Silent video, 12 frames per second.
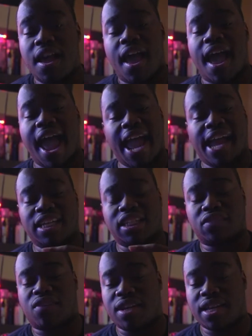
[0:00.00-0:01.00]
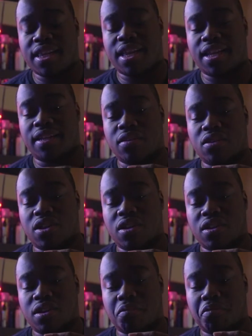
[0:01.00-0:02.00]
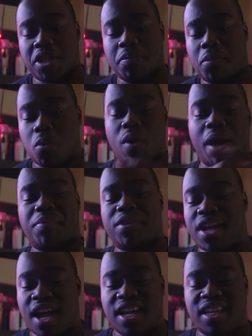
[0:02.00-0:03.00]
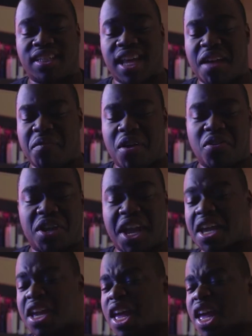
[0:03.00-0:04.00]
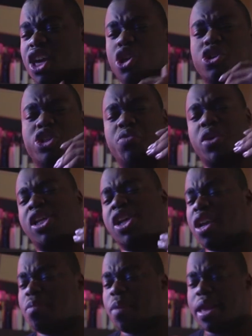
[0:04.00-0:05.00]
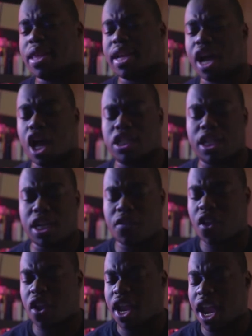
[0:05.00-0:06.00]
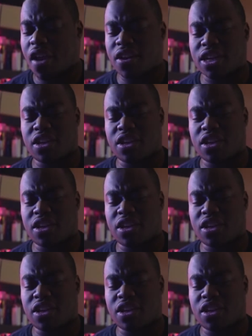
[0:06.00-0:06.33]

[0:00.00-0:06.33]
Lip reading: And it's funny that people weaponize MLK. You should be judged by the content of your character,